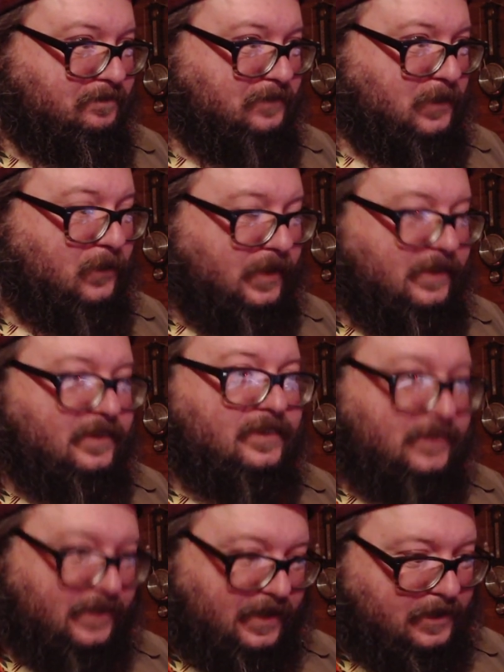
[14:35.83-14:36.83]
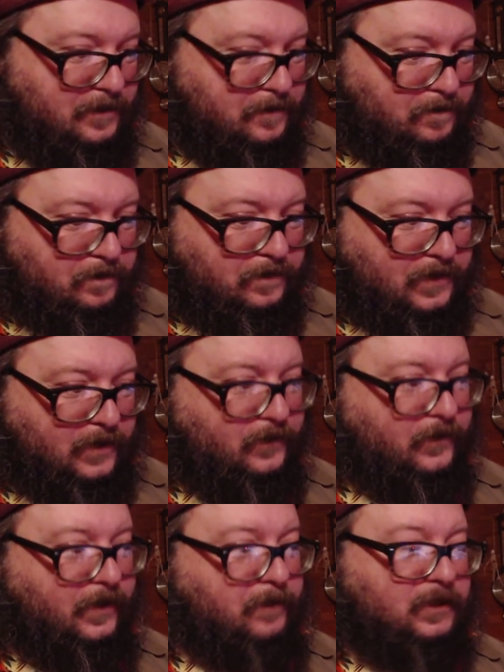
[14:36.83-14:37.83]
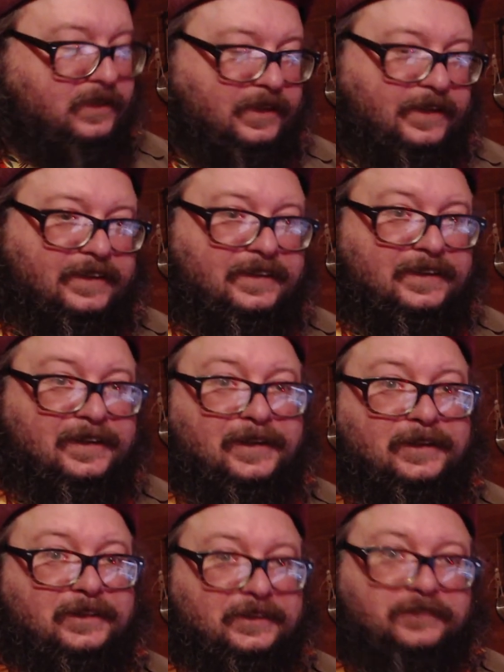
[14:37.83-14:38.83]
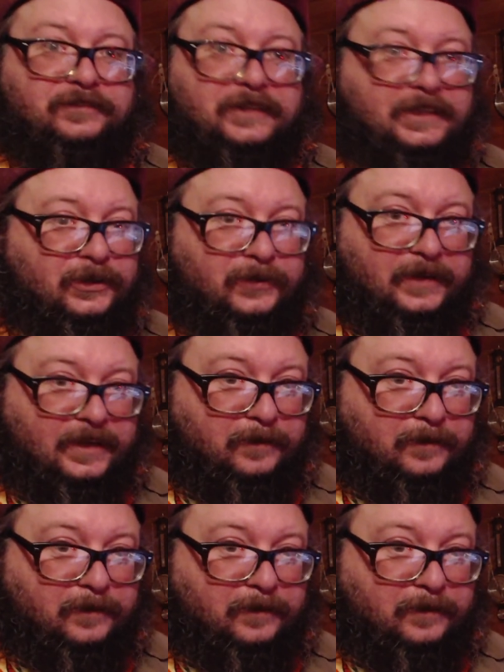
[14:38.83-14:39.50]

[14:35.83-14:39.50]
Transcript: What do you say we play a little video game?